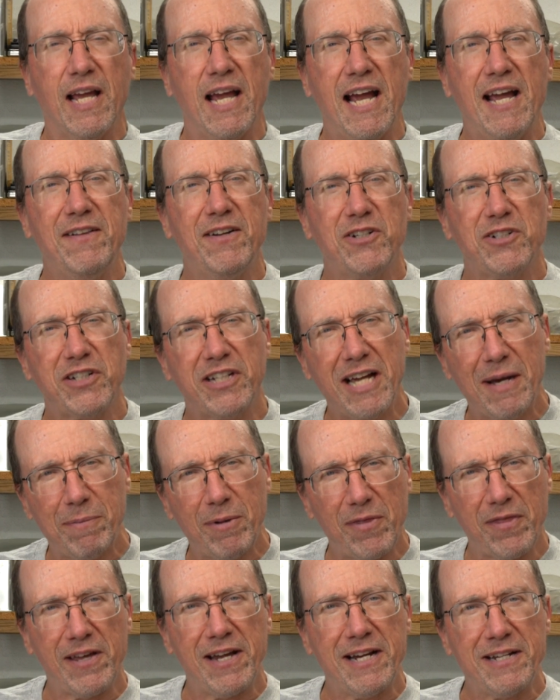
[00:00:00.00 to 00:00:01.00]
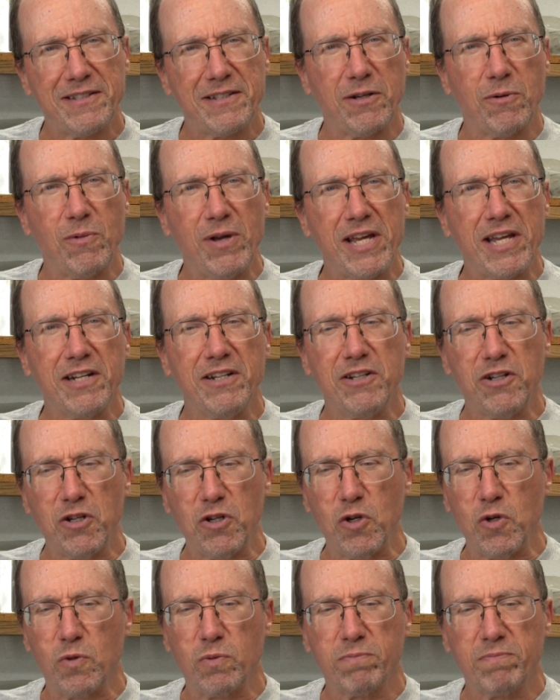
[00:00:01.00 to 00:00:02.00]
And there's a couple things that we can
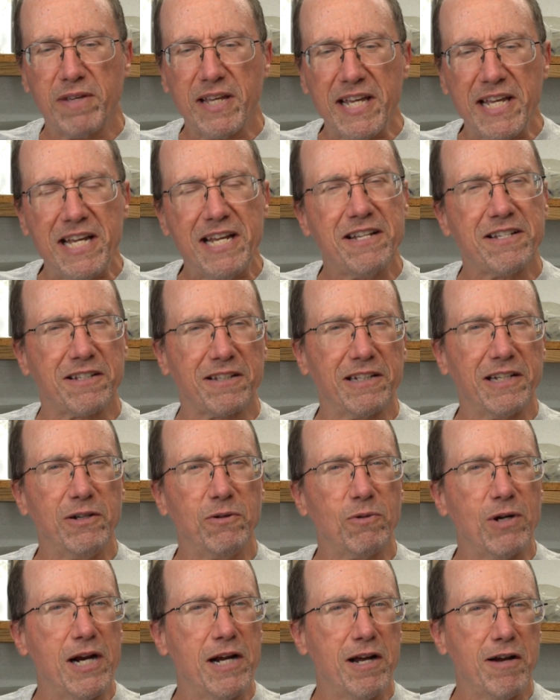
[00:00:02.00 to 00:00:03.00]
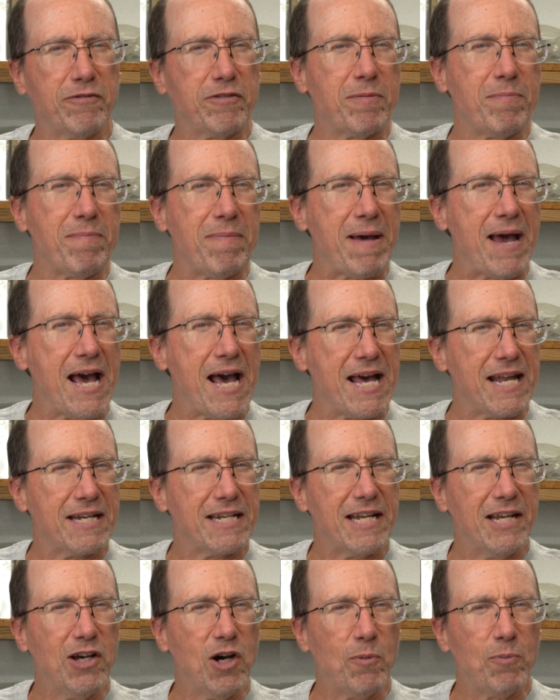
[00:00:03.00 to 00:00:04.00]
do easily right off the bat
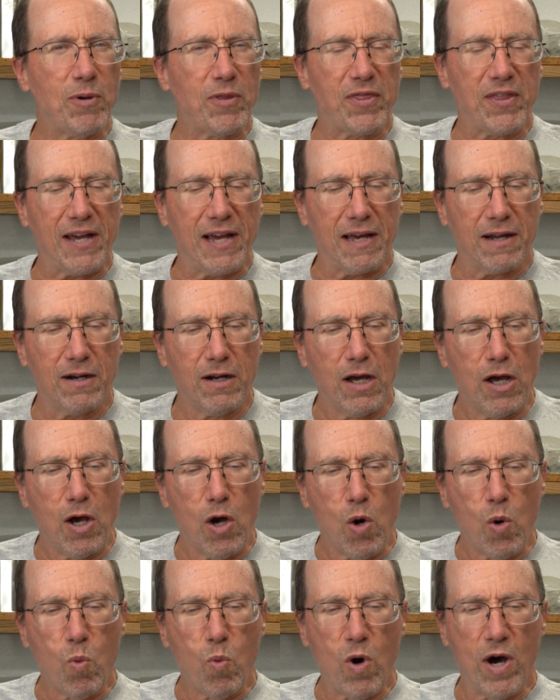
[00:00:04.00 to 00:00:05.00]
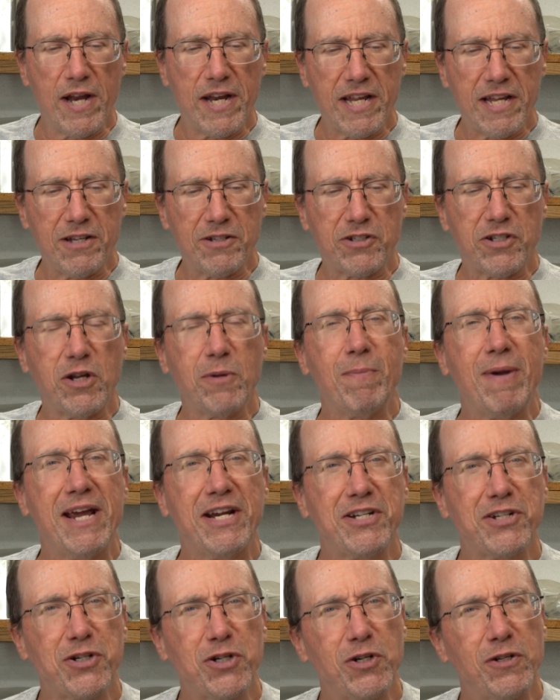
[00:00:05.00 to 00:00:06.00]
to help with that. One is to
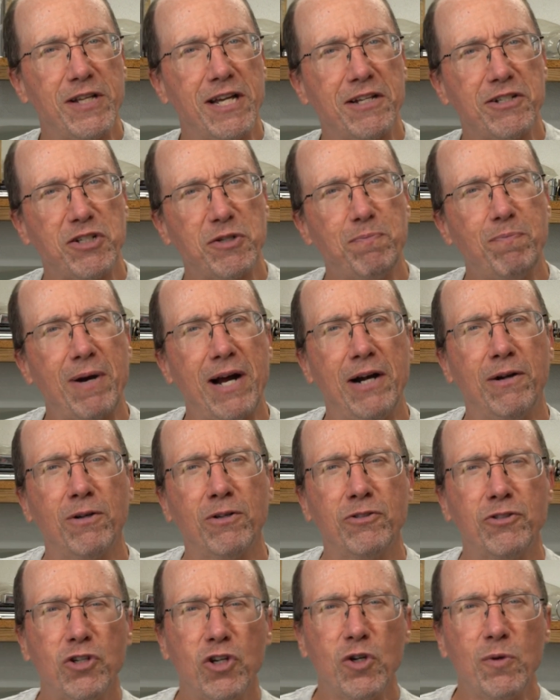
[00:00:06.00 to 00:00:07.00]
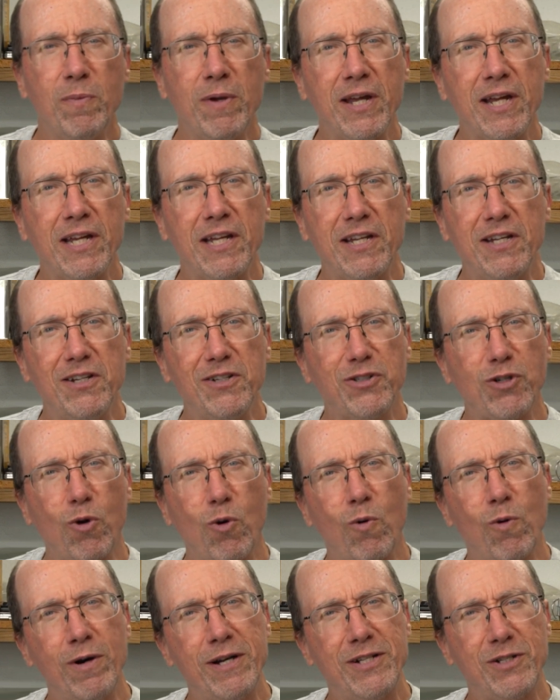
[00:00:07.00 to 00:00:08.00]
make sure that spiral tubing is
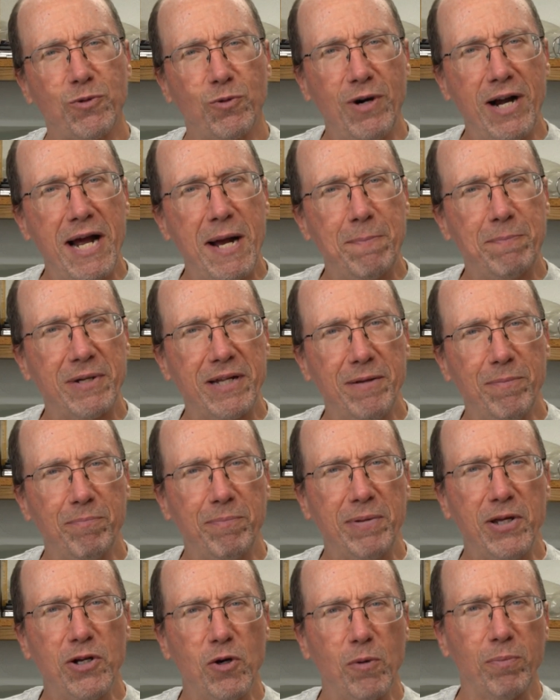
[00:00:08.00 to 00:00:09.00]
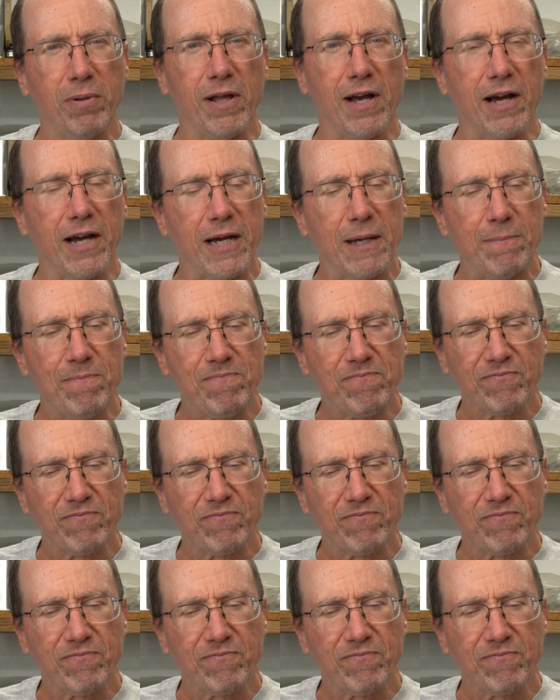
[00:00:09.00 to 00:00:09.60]
always wrapped in peel ply.